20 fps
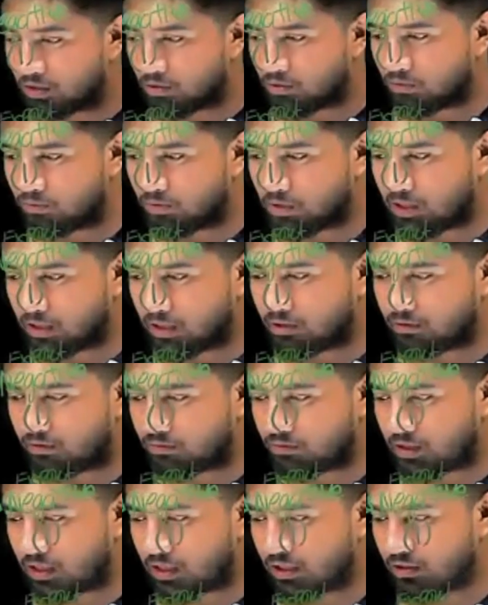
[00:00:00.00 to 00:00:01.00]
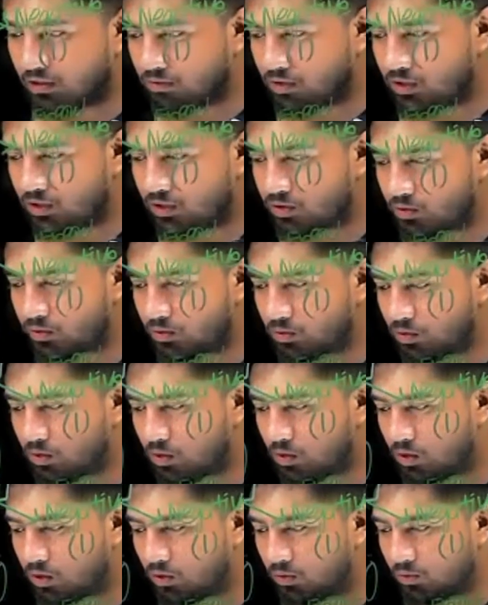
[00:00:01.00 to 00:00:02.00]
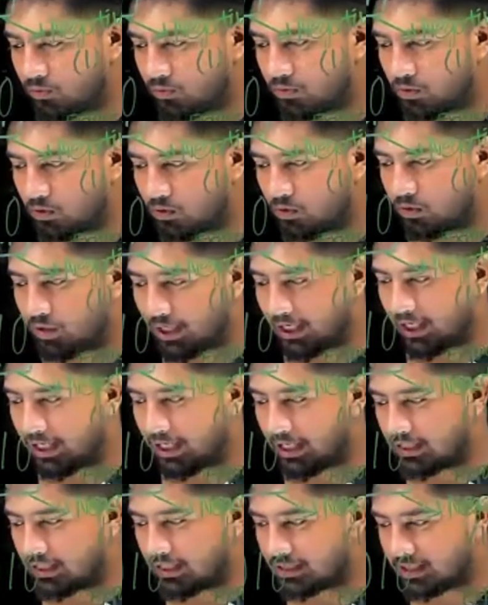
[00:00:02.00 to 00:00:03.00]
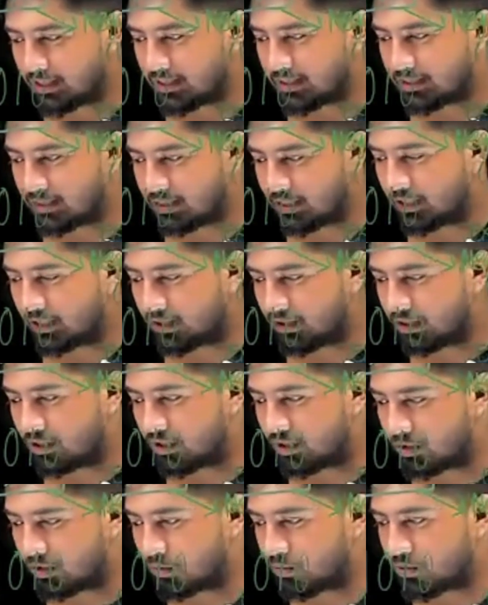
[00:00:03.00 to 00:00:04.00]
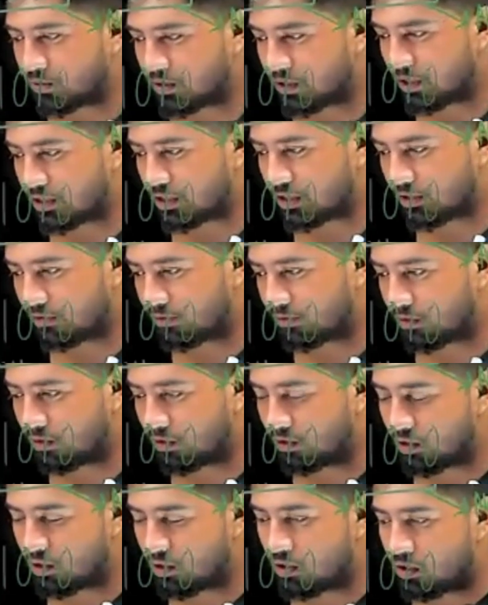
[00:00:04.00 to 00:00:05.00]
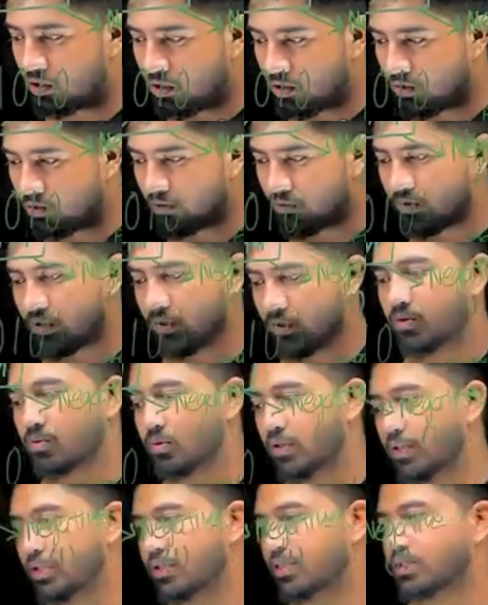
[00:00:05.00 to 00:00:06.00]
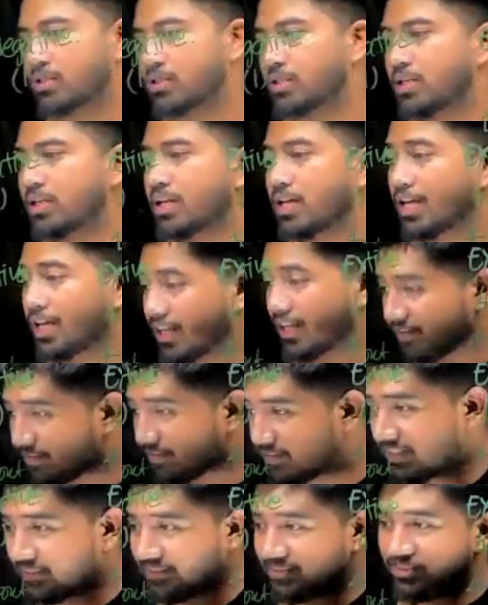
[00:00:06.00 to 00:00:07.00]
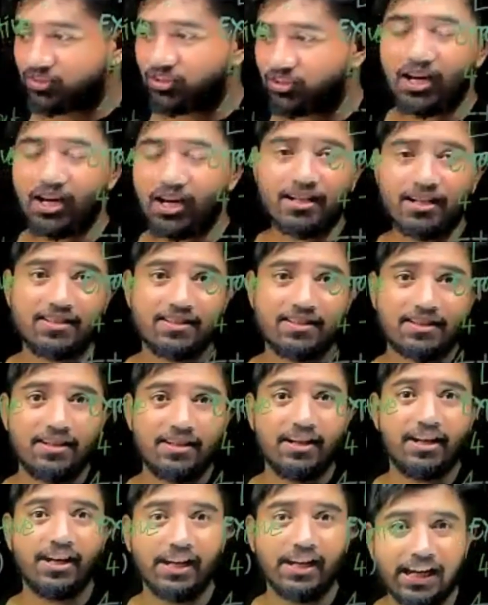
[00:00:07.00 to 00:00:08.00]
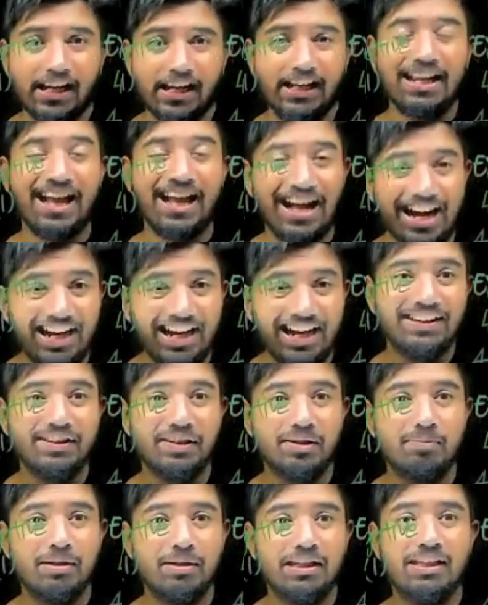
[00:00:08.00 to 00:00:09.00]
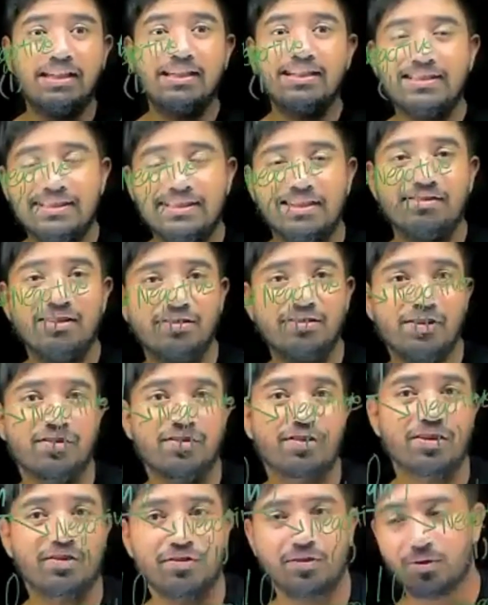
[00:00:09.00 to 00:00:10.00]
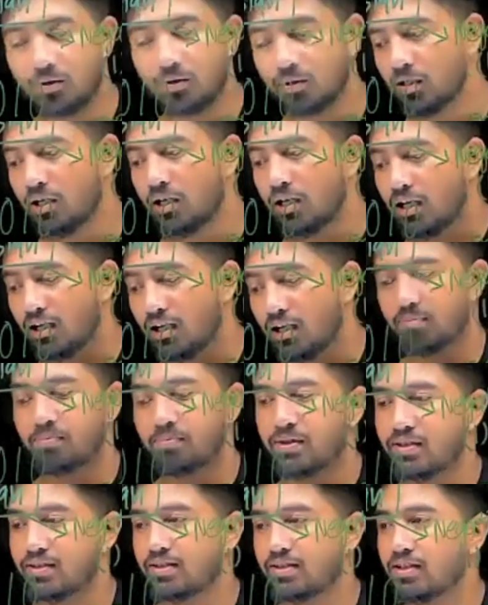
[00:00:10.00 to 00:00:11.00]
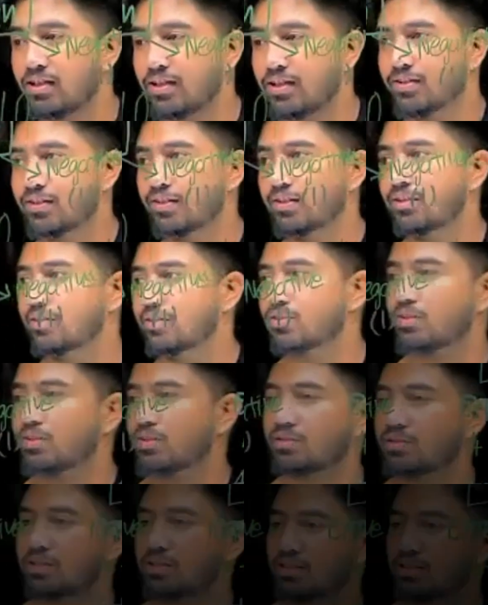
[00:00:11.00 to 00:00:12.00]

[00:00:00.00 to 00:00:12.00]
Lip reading: 1, 1, 1, 2, 4, 8, 16, 32, 64, 1, 2. This is the answer in IEEE 754 representation. So this